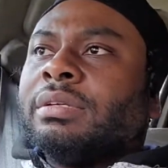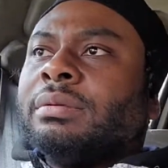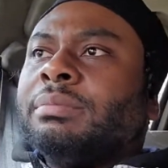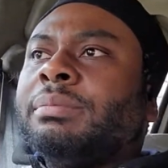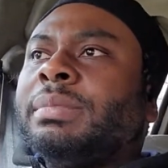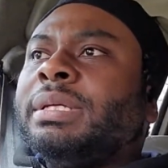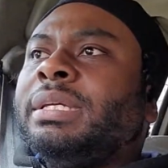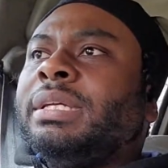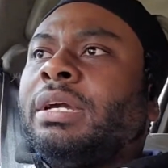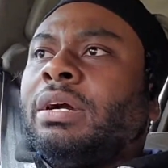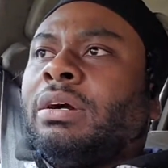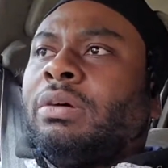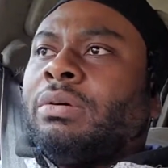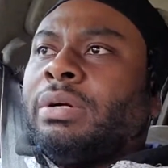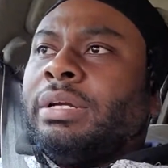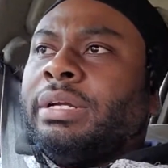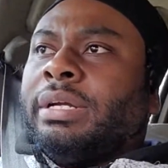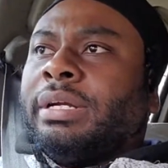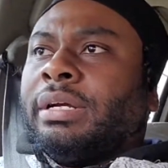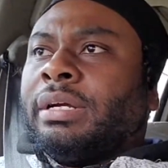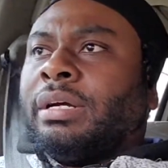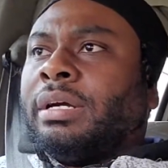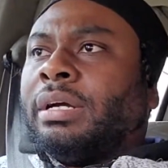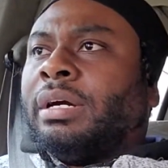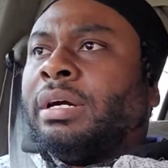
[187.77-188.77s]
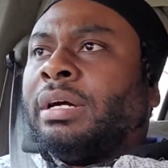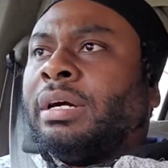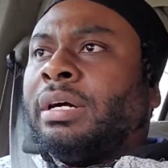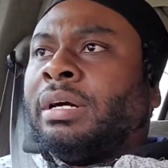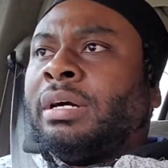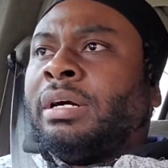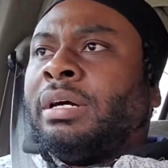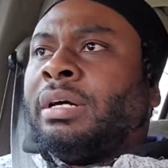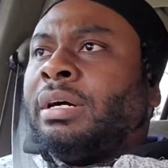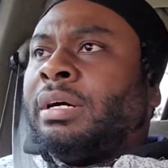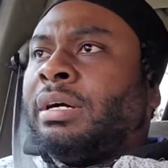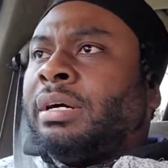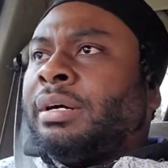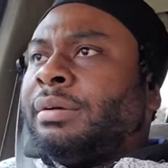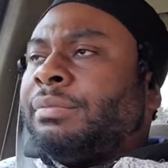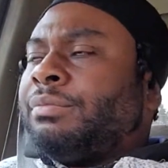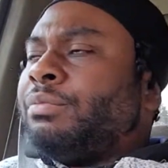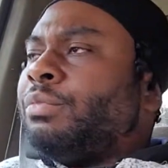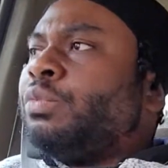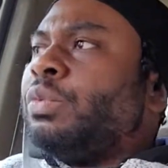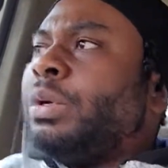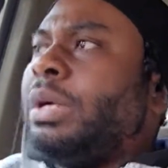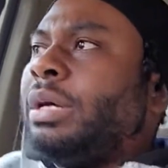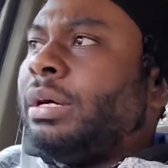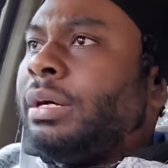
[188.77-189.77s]
me on here. Uh, uh,
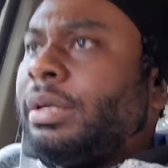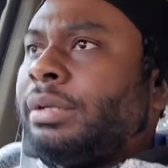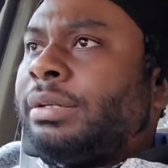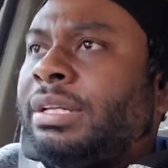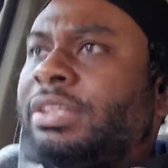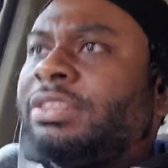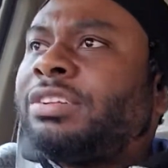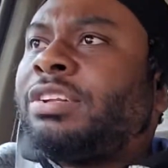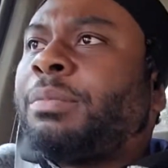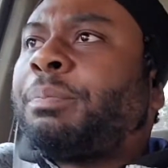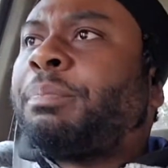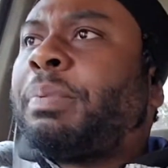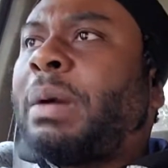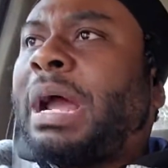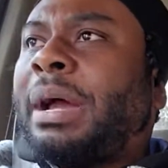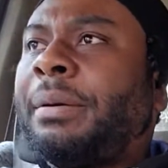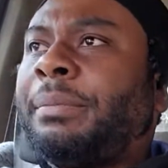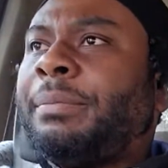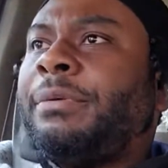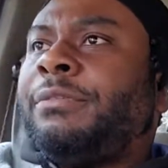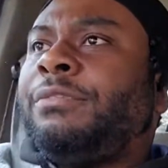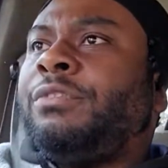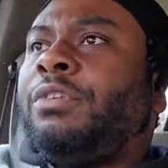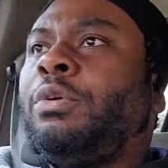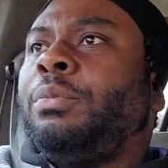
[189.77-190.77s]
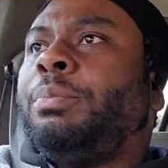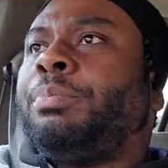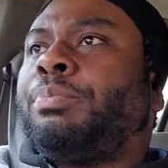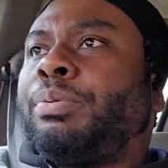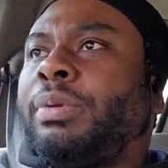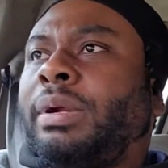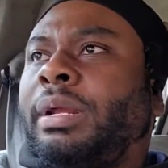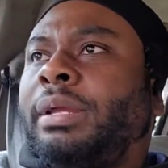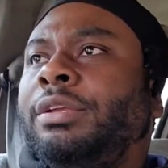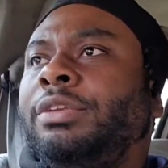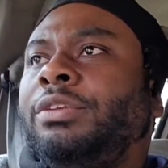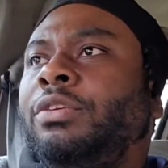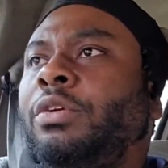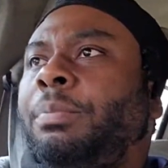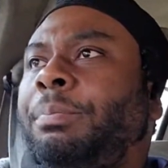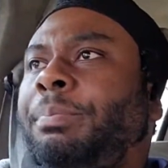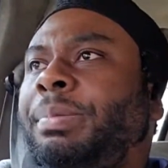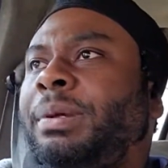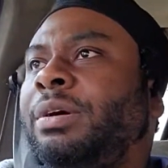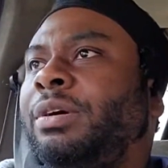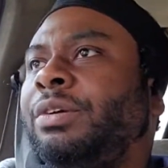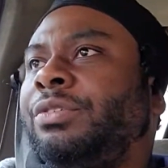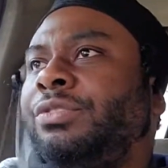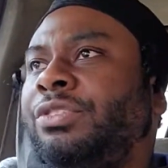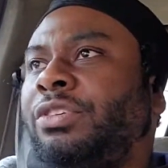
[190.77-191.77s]
well, this is a problem. If you you
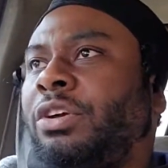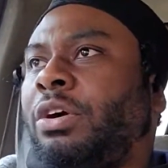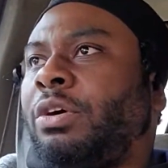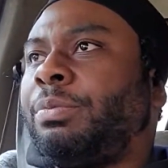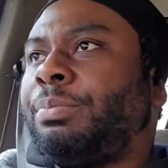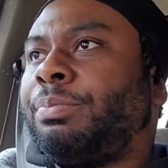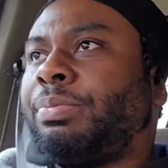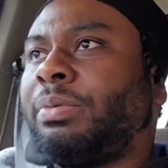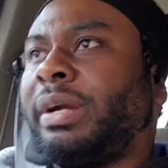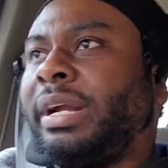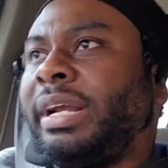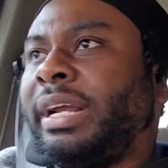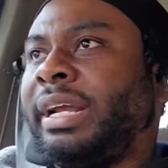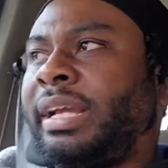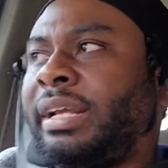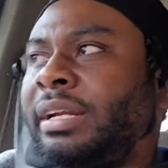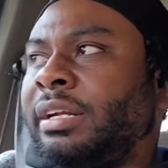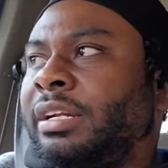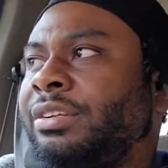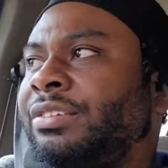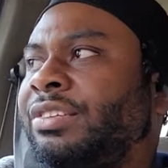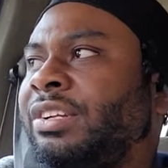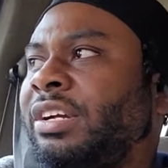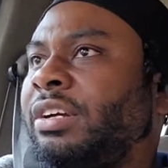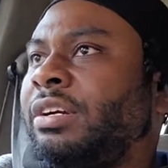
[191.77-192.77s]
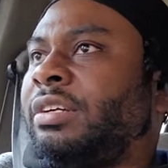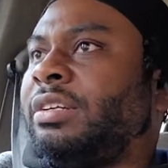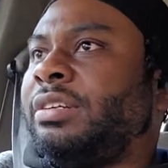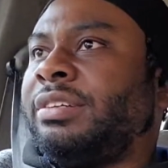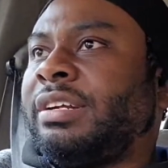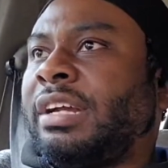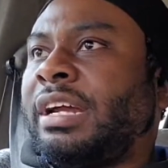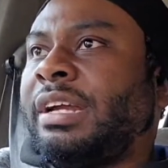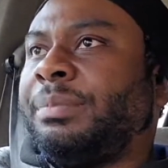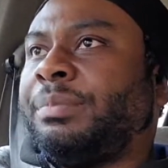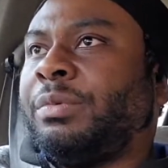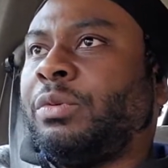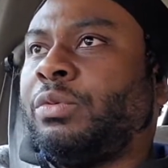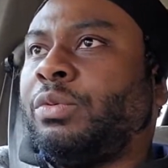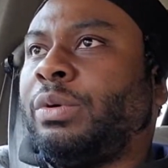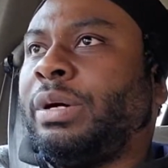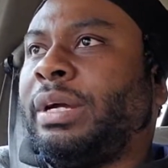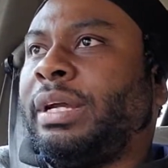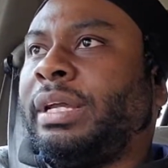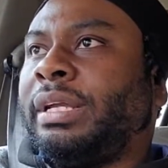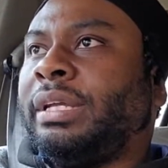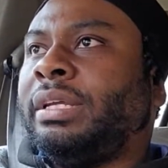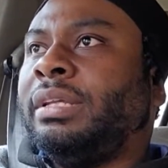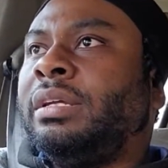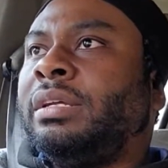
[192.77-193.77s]
build your brand a certain type of
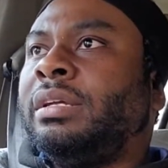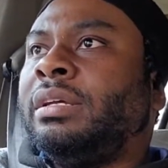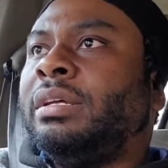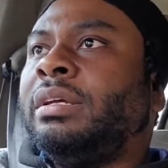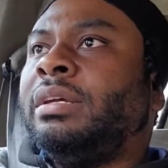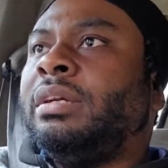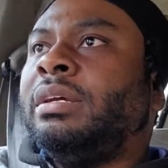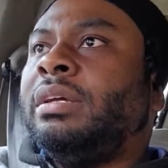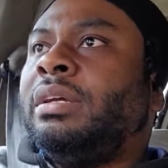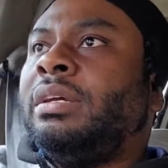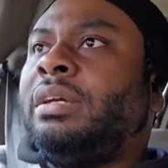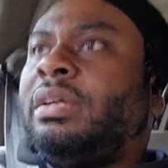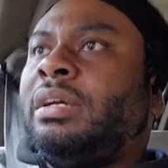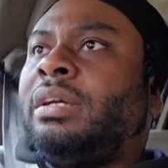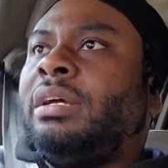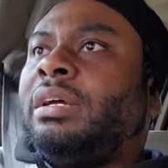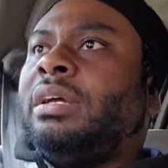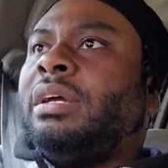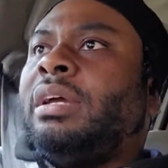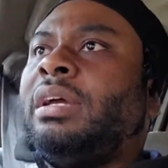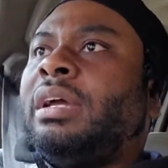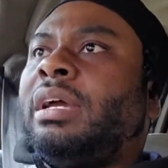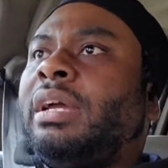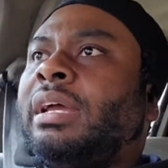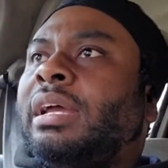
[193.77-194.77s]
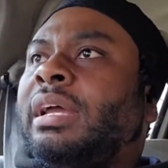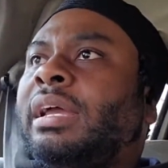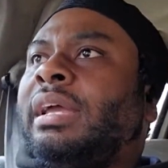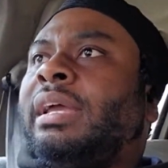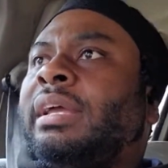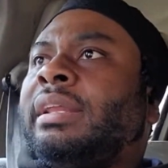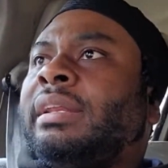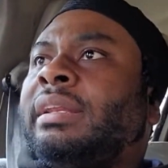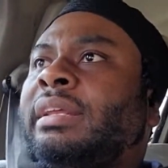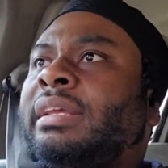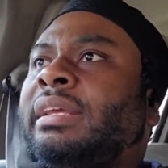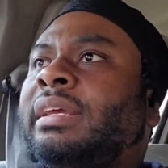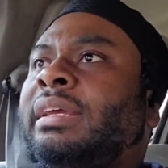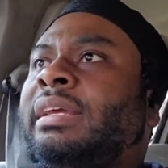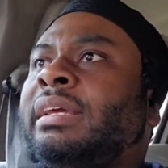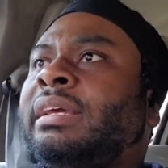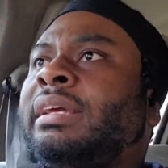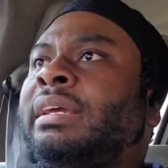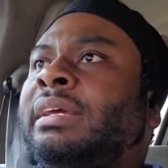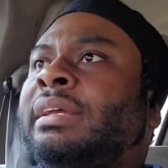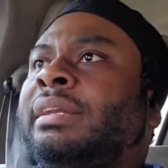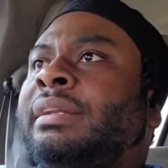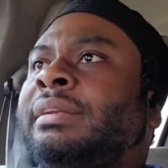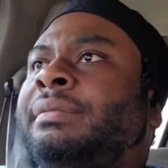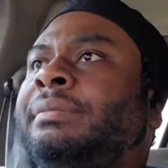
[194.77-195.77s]
way, and
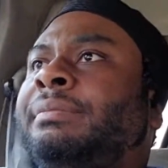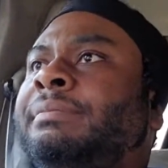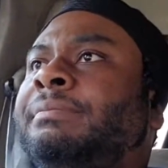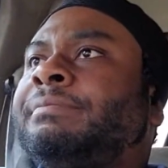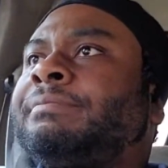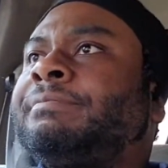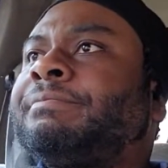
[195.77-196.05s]
then